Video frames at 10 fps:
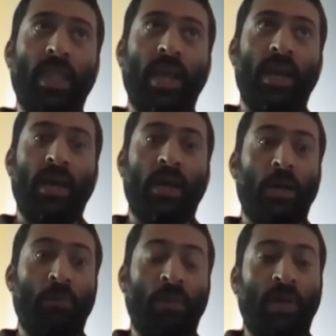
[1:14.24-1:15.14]

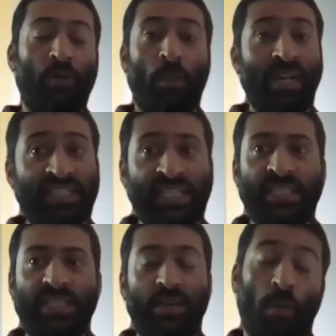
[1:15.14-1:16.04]
From a
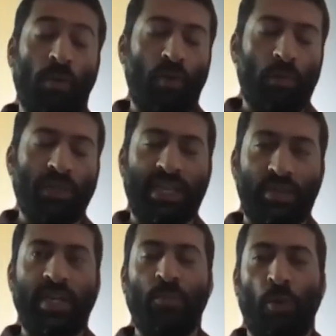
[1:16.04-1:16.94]
resiliency, from a
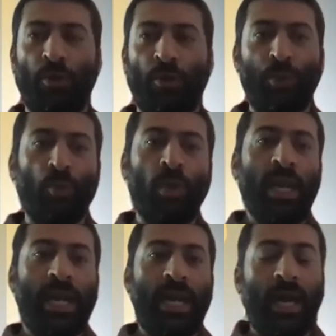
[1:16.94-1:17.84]
security point of view,
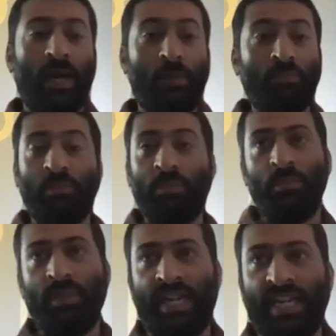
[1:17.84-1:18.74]

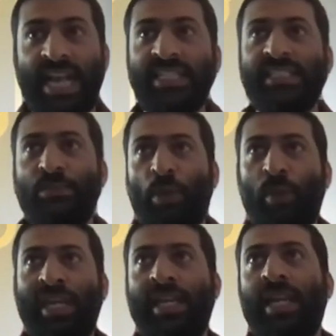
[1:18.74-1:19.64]
transactions
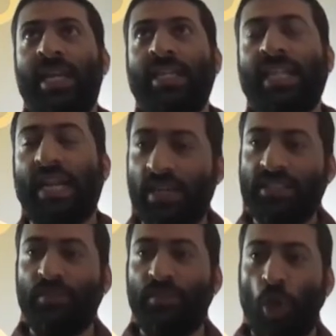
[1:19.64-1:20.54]
between the
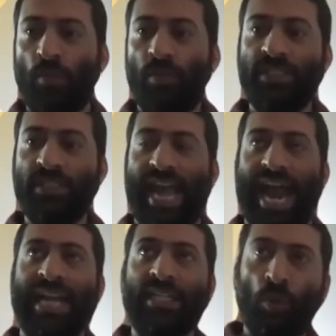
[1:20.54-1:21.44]
recursive resolvers
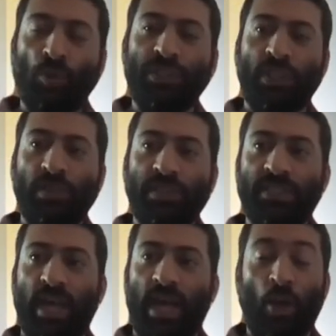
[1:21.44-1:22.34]
and the root
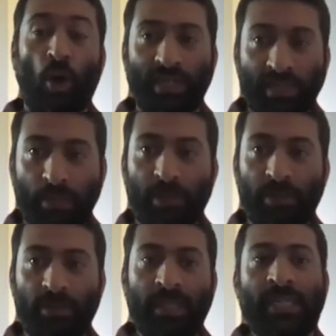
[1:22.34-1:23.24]
servers are not
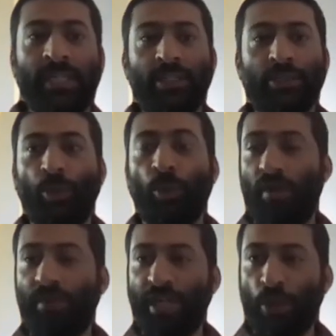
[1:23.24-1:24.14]
encrypted. So you
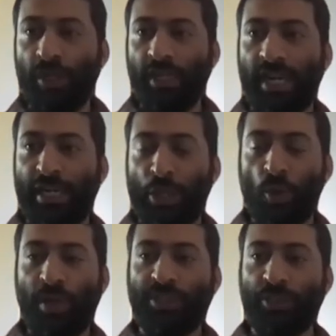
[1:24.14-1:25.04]
have DOT and
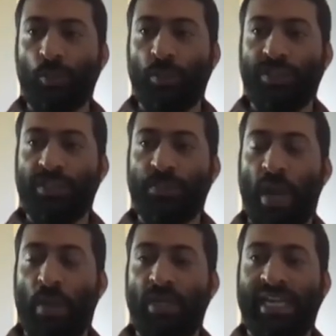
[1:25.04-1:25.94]
DOH, which is
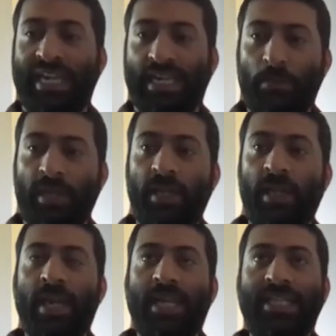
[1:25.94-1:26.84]
primarily encrypting
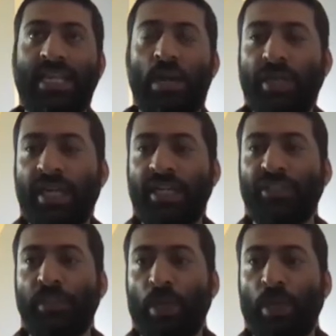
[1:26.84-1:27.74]
the
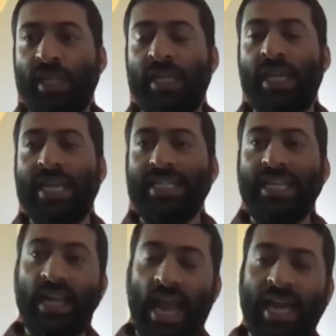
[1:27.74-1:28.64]
communication between
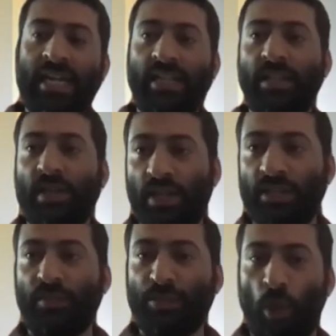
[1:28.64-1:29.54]
the client and the
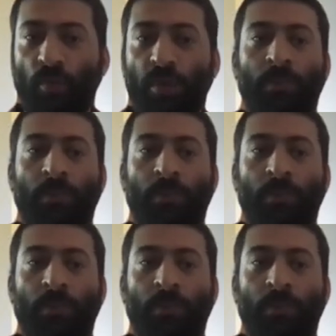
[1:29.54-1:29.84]
recursive resolver.